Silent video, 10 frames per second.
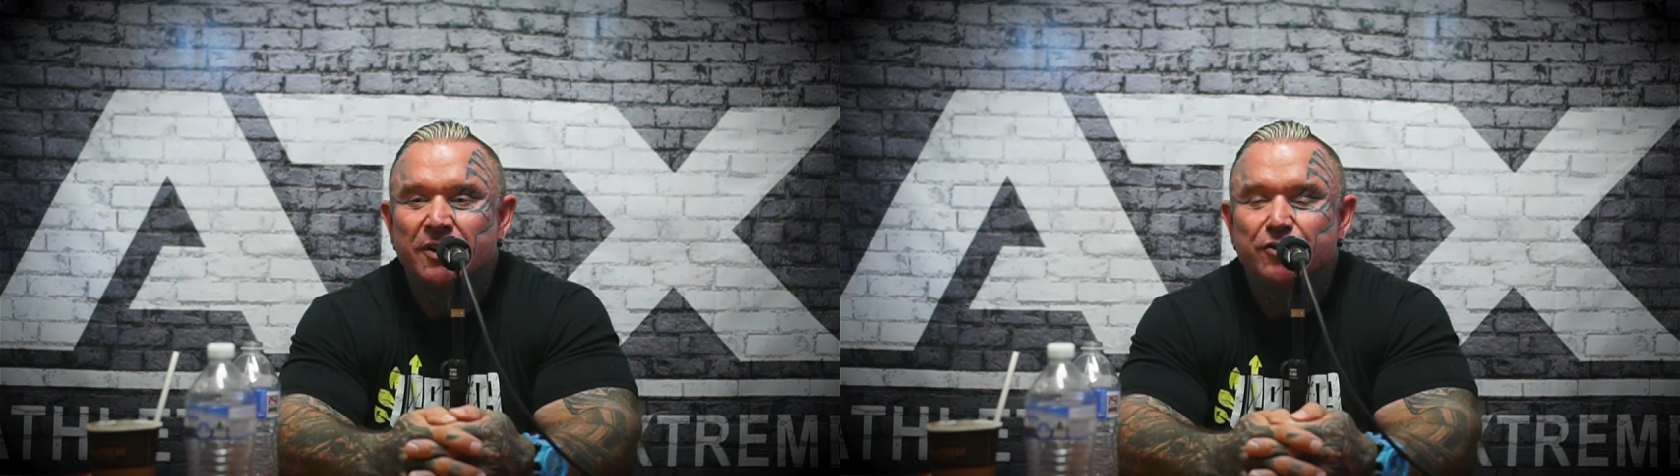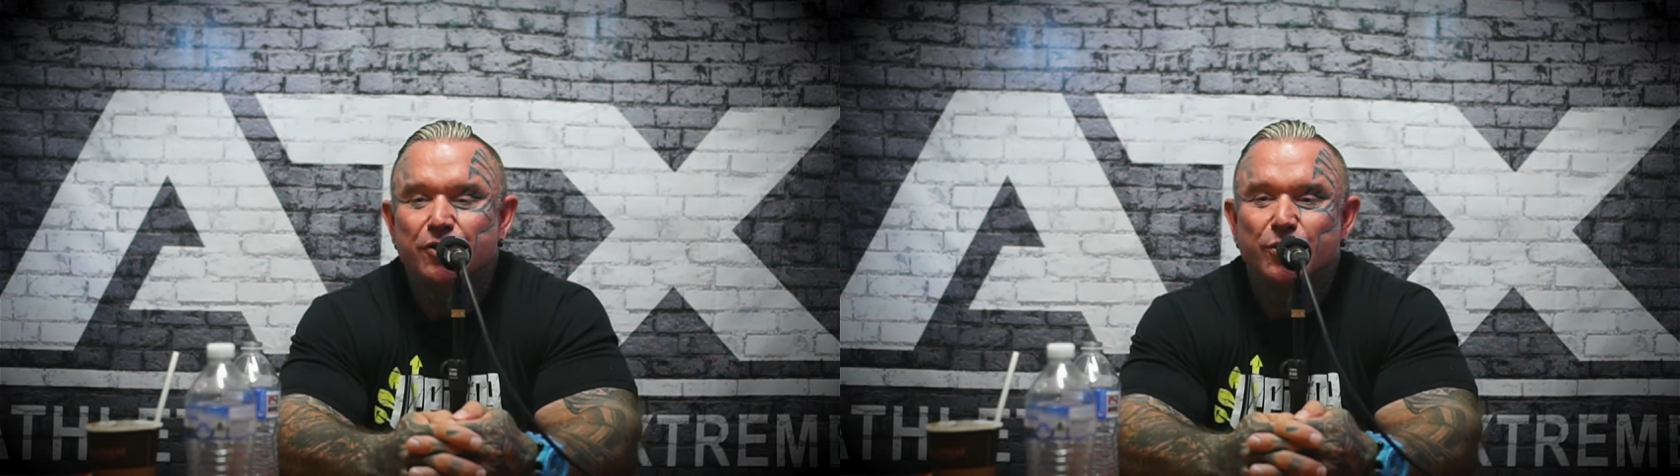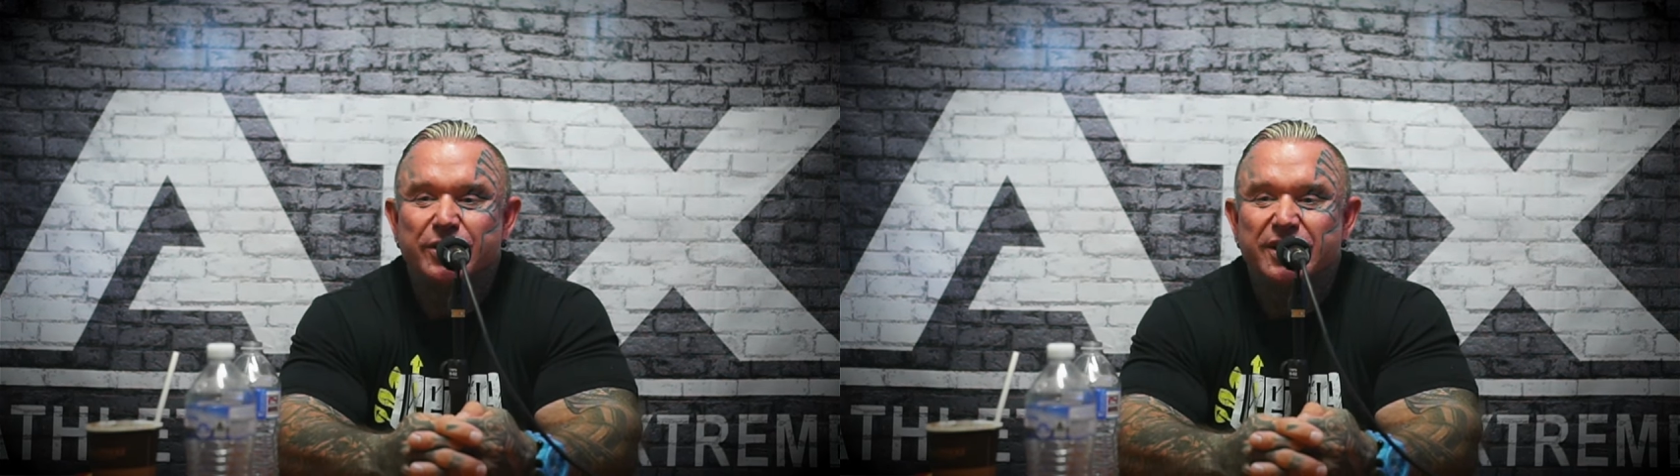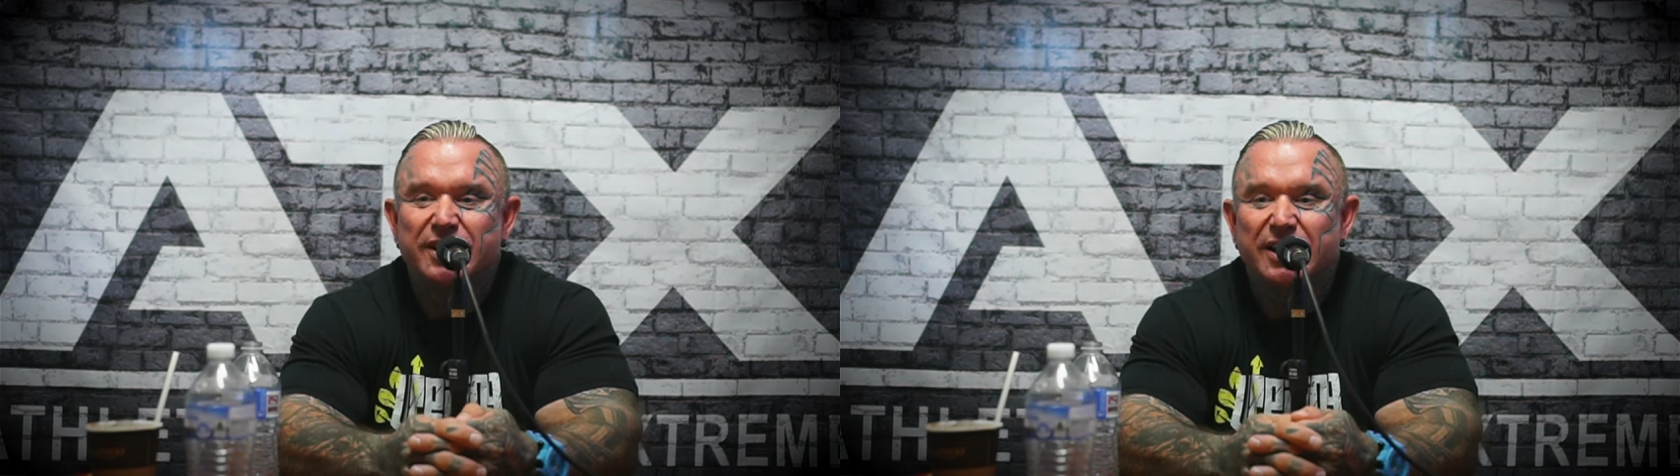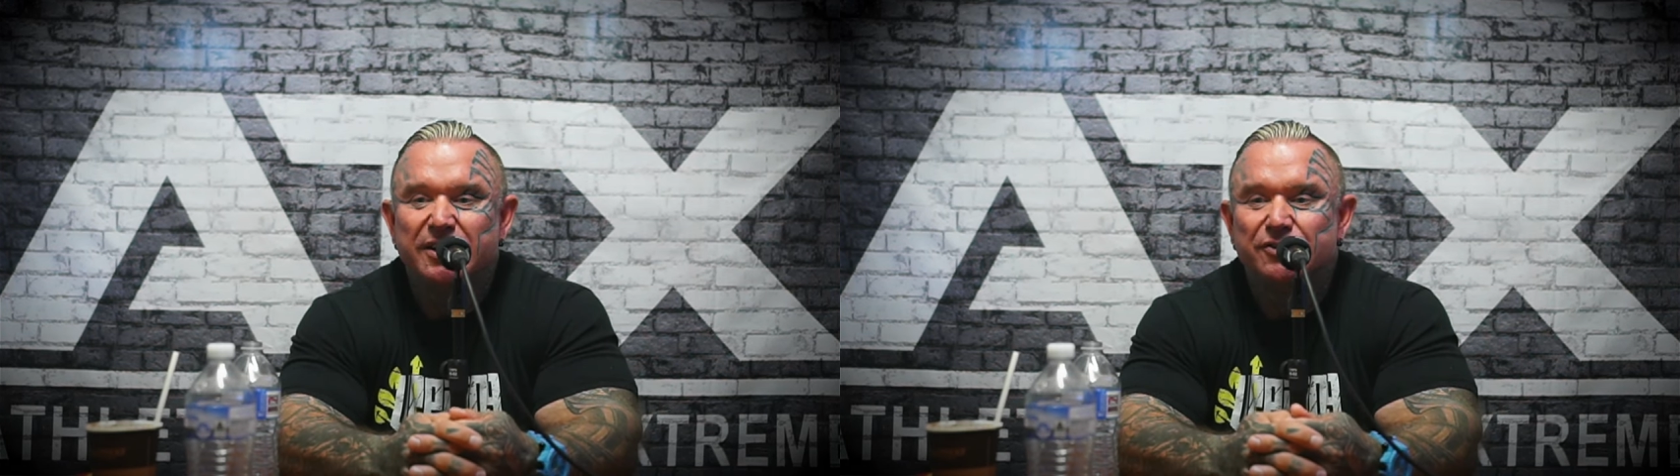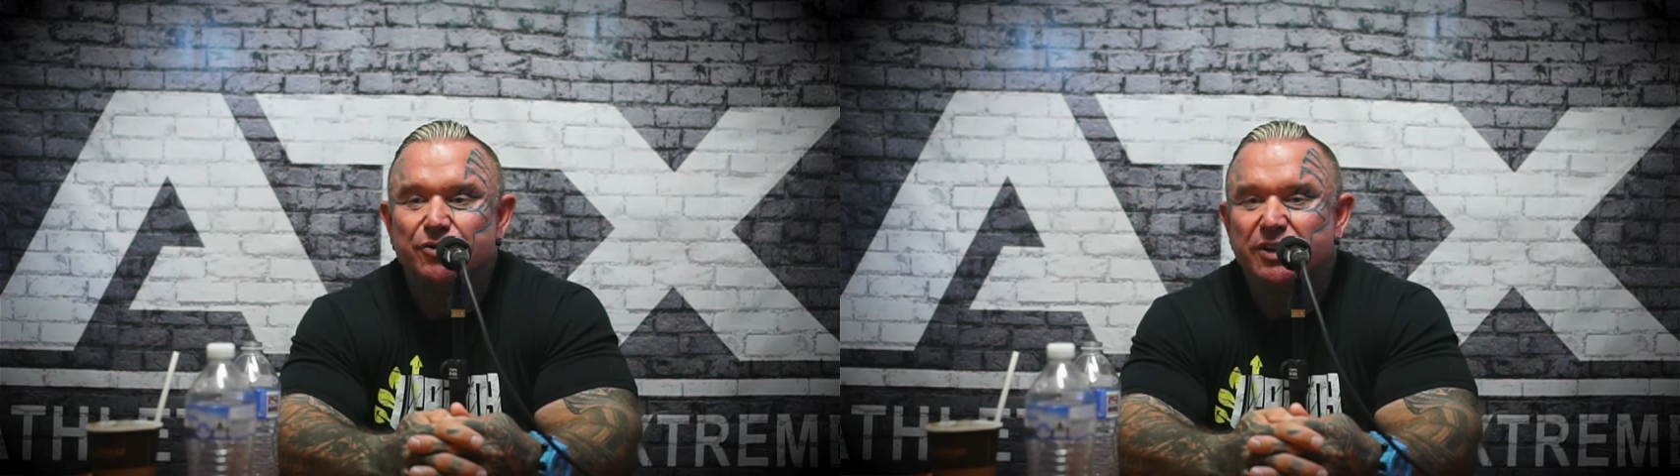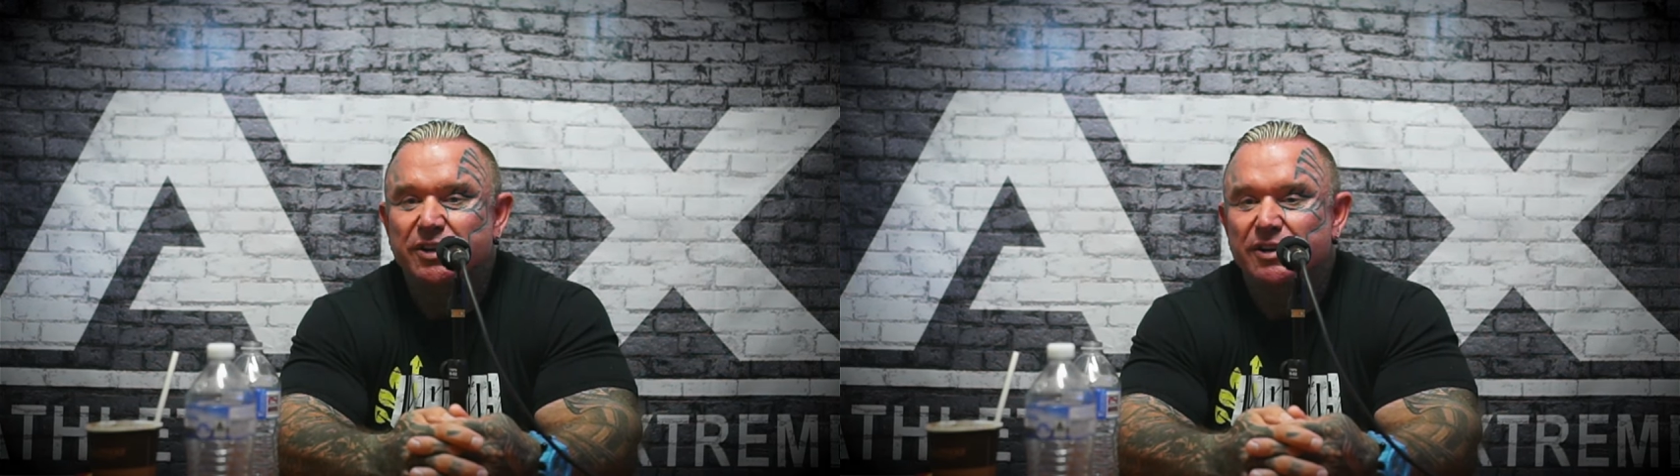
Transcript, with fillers: do what you can, take